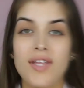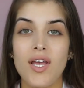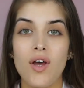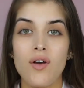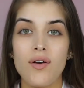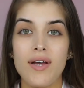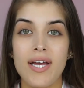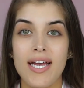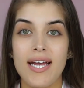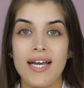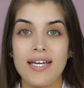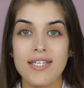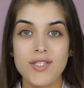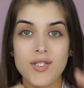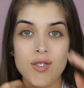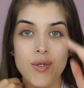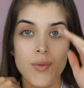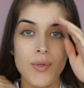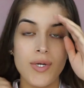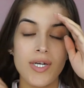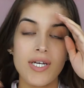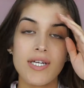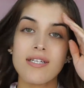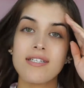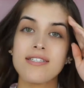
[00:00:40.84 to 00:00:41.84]
Okay guys,
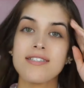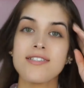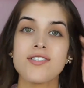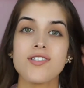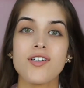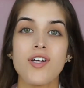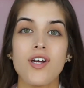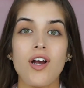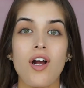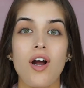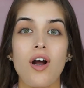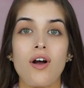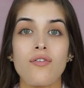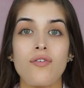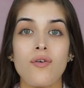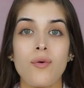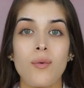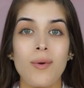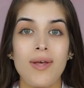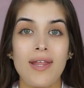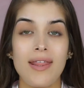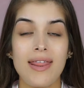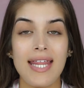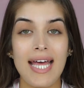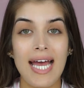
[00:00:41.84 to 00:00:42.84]
so we're gonna start
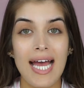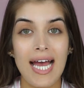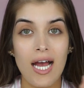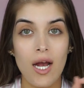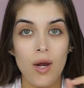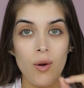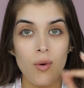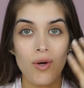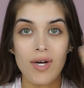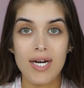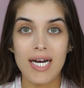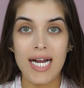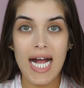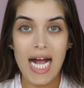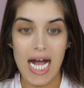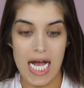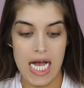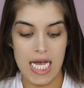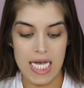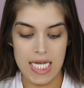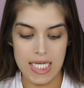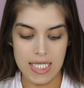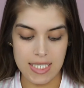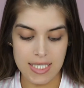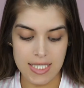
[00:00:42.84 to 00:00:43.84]
off with our
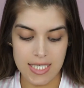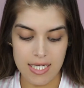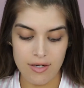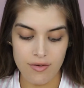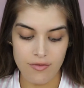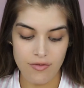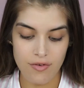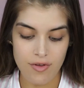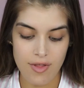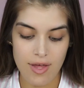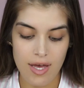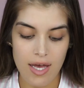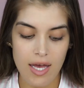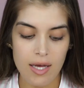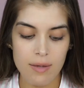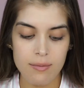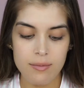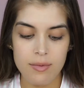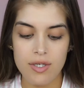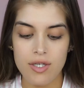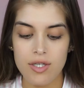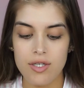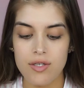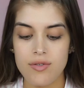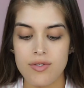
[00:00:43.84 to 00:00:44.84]
eyes, and for that
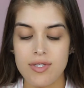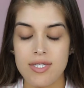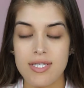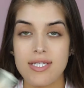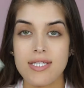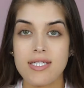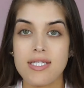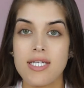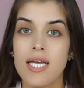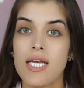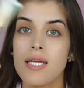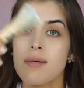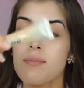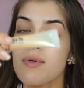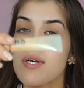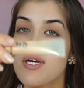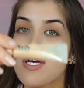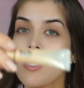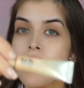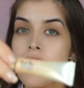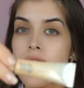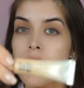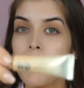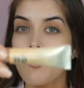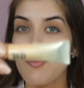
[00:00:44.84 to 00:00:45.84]
I'm gonna use the same
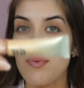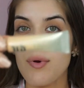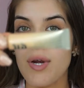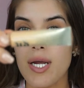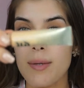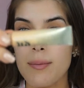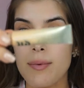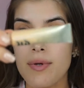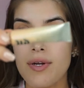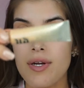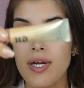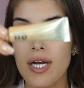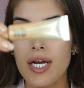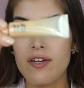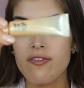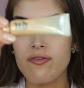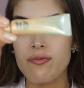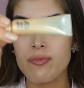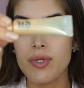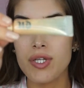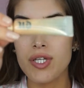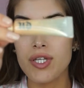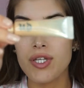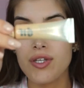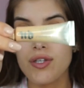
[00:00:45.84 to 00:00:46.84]
primer
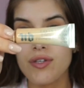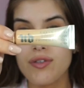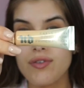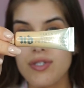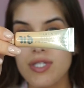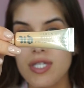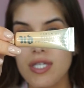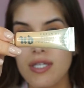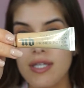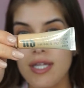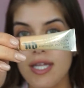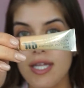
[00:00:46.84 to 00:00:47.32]
I've been using